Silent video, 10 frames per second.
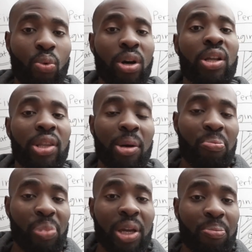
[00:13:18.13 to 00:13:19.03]
What are their
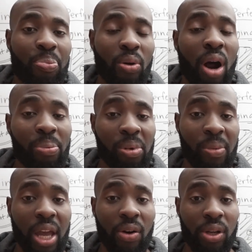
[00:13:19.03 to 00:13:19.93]
big
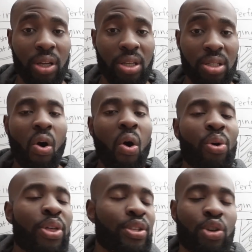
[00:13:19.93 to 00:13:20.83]
problem areas?
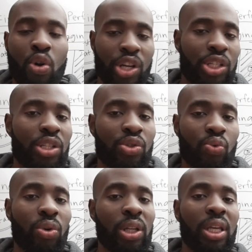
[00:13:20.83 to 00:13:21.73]
All these questions
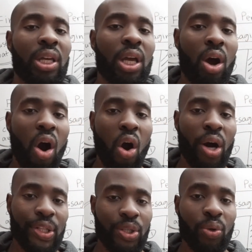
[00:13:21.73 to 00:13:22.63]
really
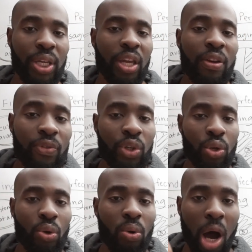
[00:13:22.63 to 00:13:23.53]
are to give
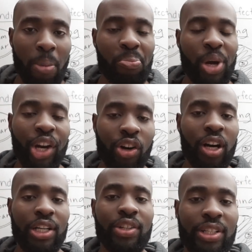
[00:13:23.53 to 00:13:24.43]
you a better
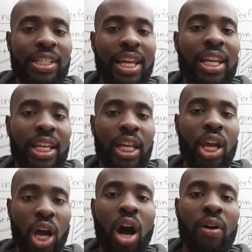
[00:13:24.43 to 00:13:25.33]
understanding
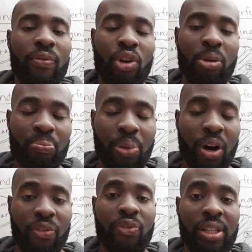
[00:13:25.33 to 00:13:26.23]
of your
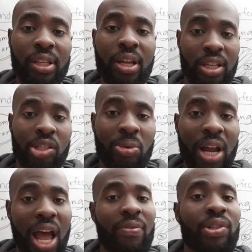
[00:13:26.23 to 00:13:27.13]
perfect customer
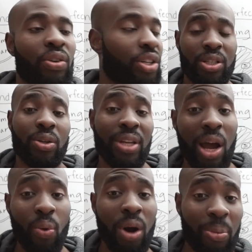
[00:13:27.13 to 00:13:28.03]
avatar. So
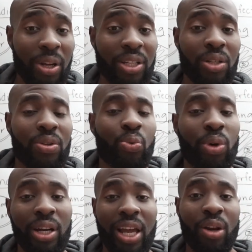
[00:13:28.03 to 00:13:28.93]
now what I'm gonna do is
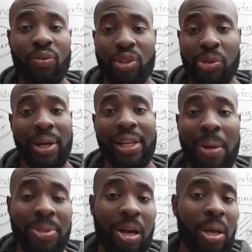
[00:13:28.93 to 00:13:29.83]
we're gonna head over to my
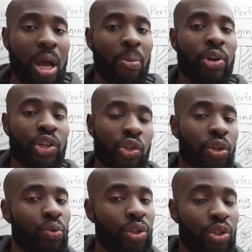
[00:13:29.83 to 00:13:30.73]
laptop. I'm gonna show
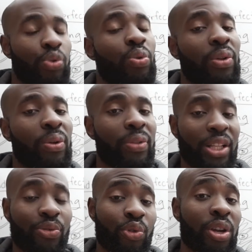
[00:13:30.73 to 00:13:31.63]
you a tool
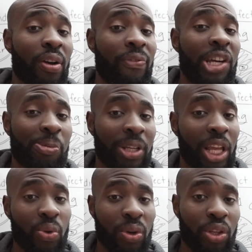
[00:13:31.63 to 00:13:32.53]
that's free on Facebook
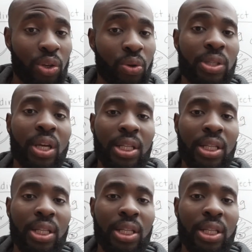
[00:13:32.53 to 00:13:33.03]
that you can use